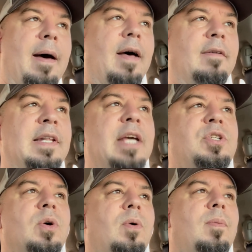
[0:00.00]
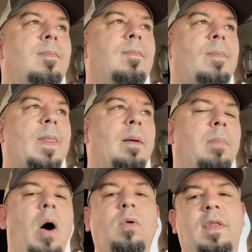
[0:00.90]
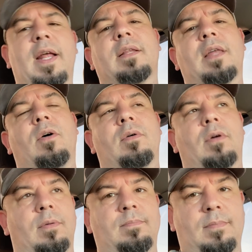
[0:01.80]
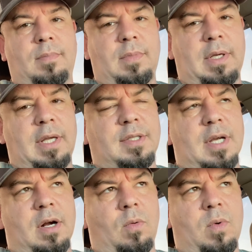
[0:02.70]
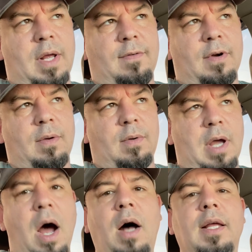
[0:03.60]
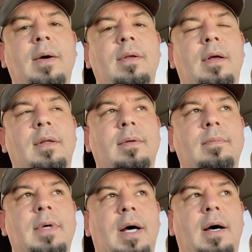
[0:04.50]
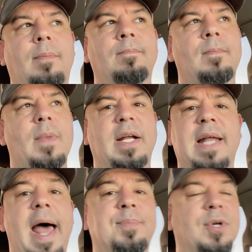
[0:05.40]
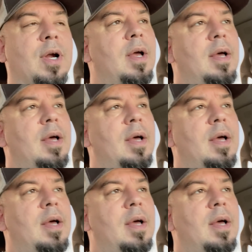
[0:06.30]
initial bolt that I thought, or insert, or whatever you'll call it, adapter.